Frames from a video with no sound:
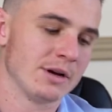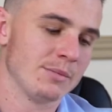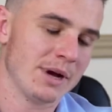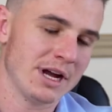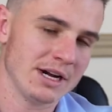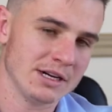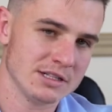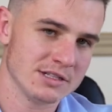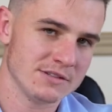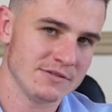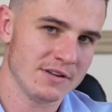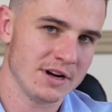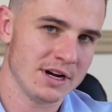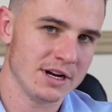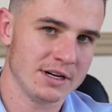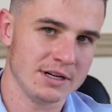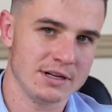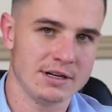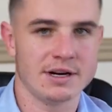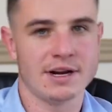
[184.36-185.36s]
balanced
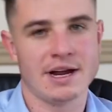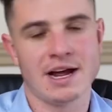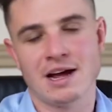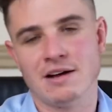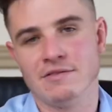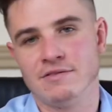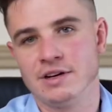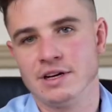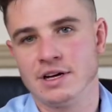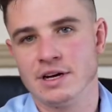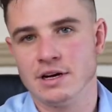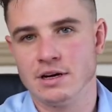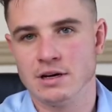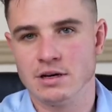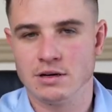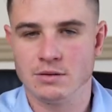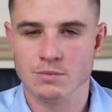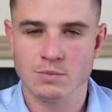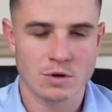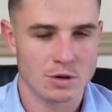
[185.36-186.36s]
fund, having
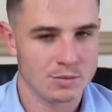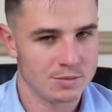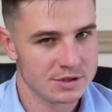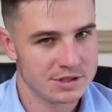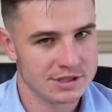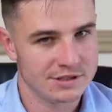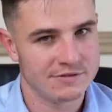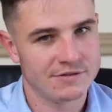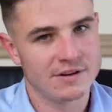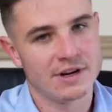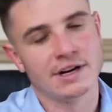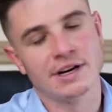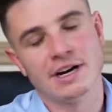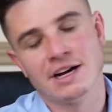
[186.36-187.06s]
a property fund,